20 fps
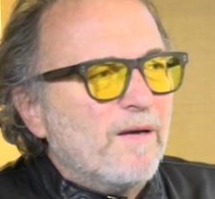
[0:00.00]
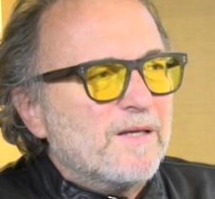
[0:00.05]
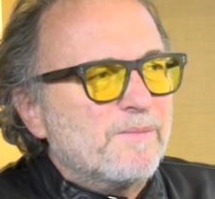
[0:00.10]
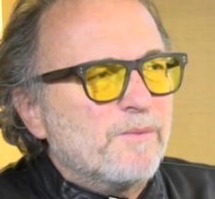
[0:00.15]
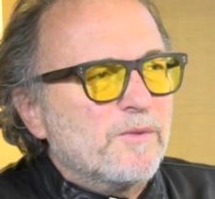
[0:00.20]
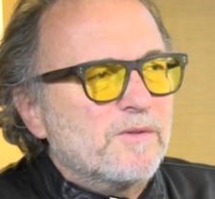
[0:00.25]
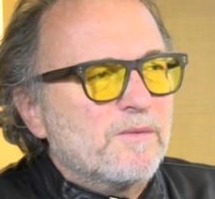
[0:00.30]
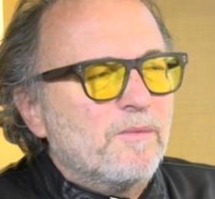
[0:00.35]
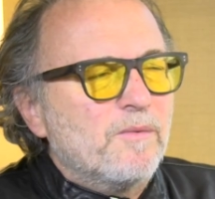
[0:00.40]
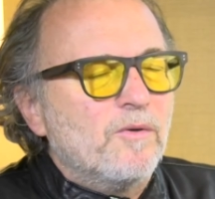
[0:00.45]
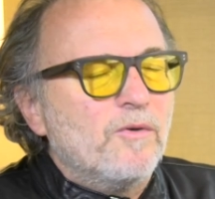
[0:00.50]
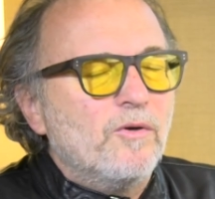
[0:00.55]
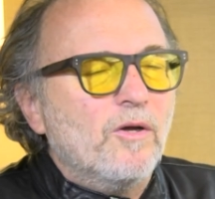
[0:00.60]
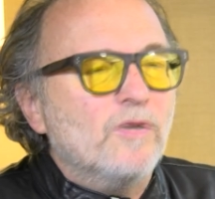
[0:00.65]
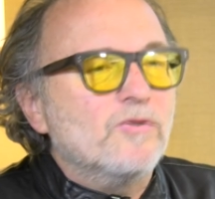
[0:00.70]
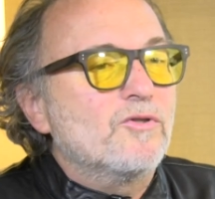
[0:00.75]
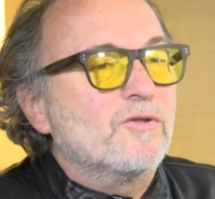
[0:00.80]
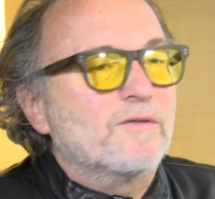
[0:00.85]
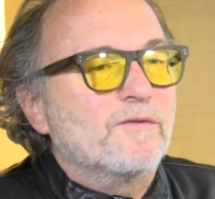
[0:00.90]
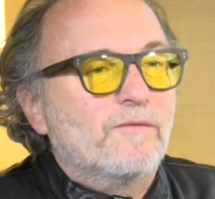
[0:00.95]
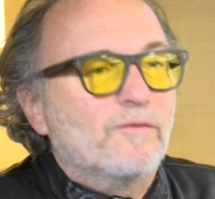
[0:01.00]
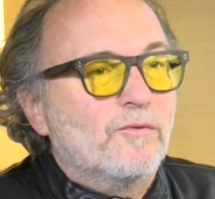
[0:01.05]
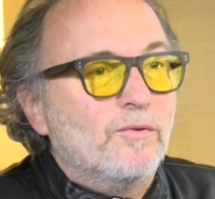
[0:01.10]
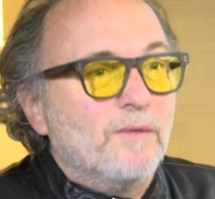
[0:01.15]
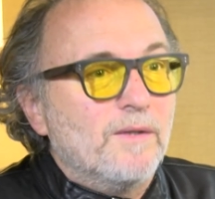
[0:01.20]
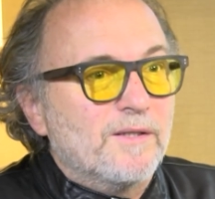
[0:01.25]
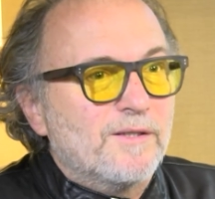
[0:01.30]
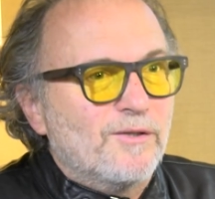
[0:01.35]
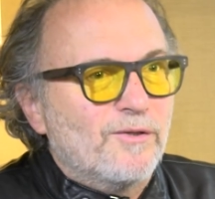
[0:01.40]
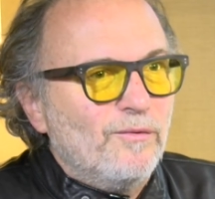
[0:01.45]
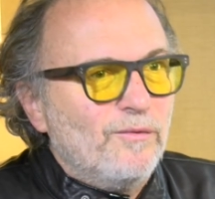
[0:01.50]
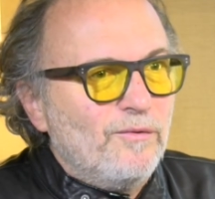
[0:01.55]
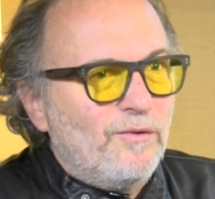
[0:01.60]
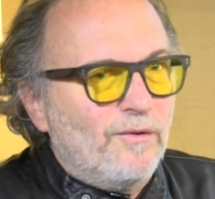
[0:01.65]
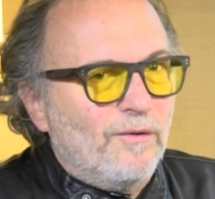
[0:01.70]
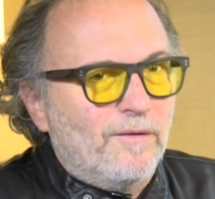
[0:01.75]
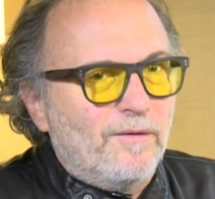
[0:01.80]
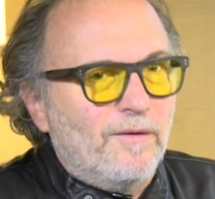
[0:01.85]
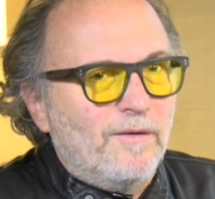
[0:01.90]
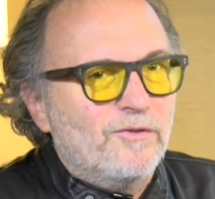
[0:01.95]
responsible not just to the
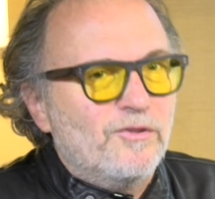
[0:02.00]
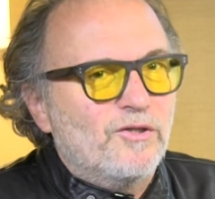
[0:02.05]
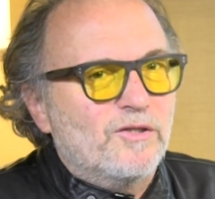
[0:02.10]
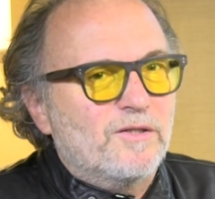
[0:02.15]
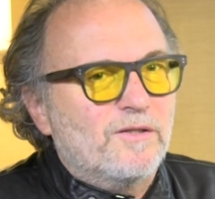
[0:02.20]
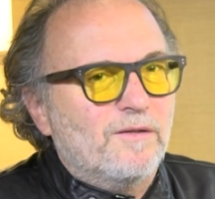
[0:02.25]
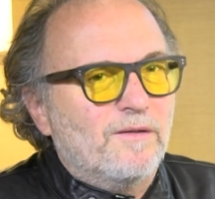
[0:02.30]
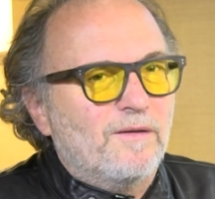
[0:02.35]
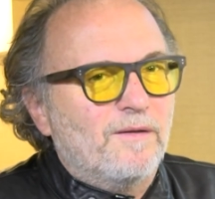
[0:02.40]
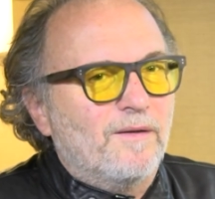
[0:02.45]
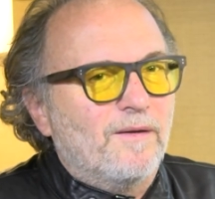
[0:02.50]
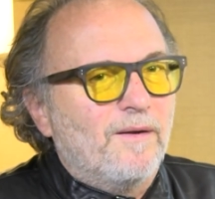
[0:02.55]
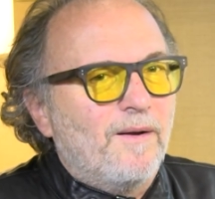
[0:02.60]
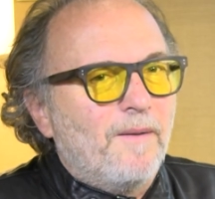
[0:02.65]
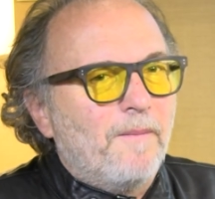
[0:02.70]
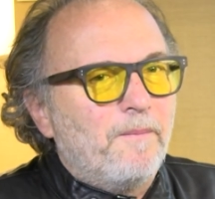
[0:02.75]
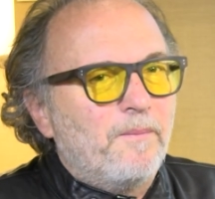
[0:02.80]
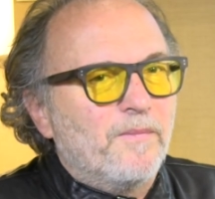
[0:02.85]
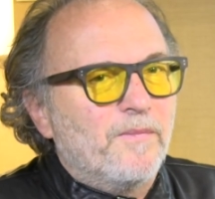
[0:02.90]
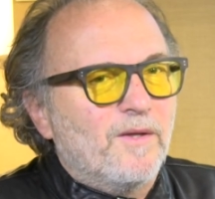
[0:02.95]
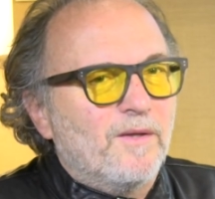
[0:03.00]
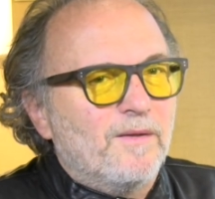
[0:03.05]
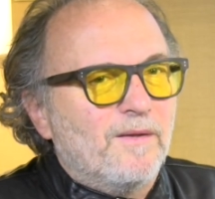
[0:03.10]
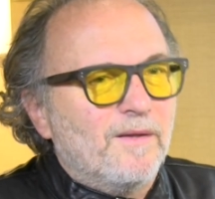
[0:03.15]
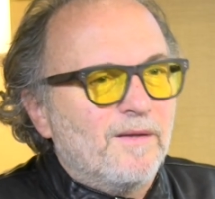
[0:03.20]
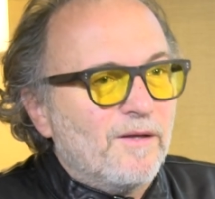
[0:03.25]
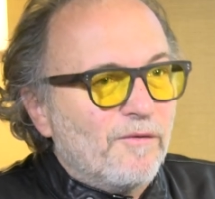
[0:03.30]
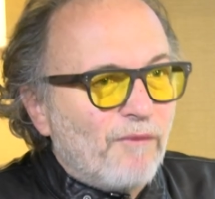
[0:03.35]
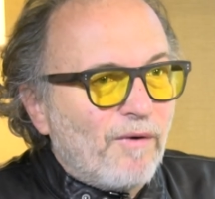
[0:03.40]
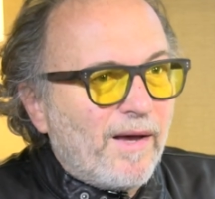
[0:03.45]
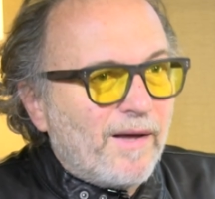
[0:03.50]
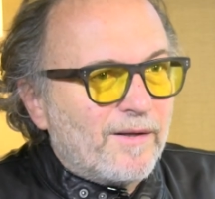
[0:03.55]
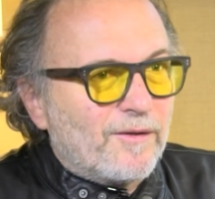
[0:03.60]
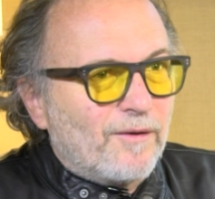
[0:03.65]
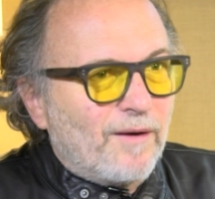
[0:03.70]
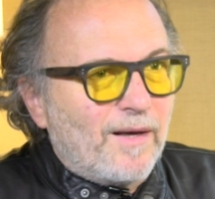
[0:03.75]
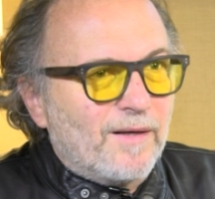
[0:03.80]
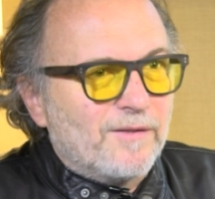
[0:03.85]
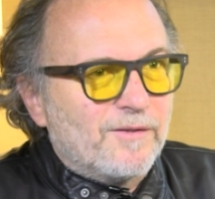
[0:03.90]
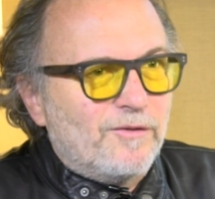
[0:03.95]
studio, not just to the
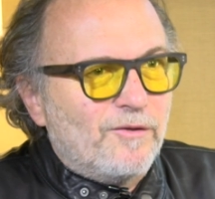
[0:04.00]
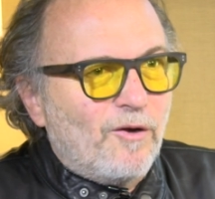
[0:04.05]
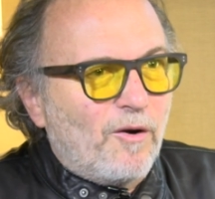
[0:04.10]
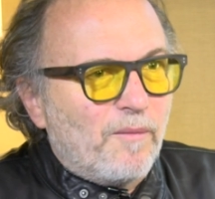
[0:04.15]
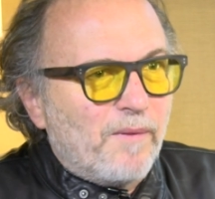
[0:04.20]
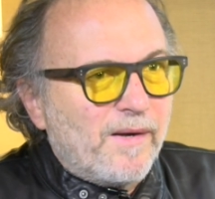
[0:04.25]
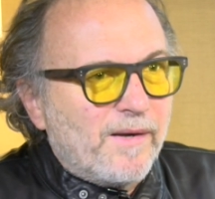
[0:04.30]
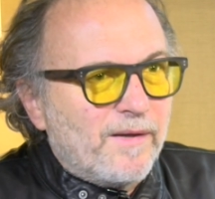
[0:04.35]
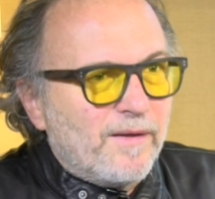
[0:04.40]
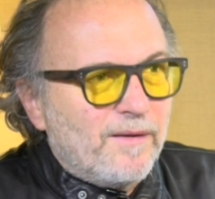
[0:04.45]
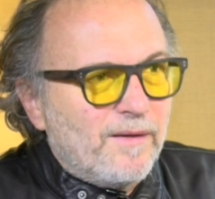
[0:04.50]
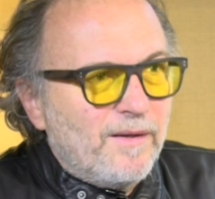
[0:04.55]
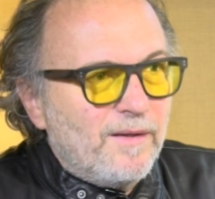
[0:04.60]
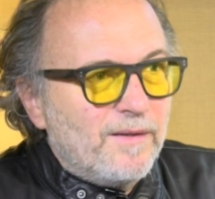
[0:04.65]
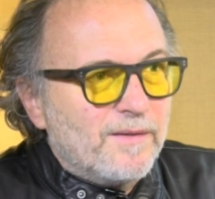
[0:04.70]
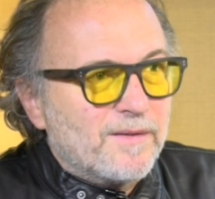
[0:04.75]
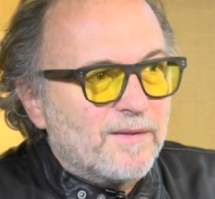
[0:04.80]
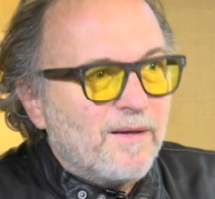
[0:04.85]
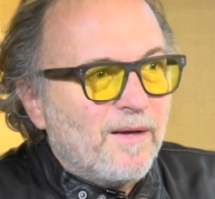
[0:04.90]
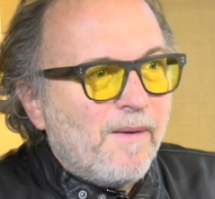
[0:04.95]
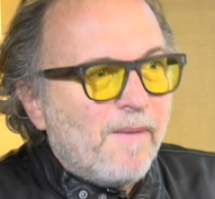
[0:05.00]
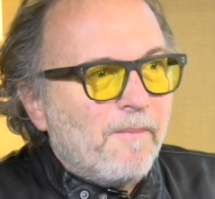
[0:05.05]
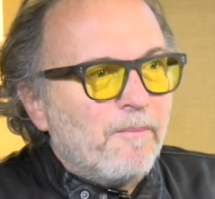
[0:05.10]
director as normally he is,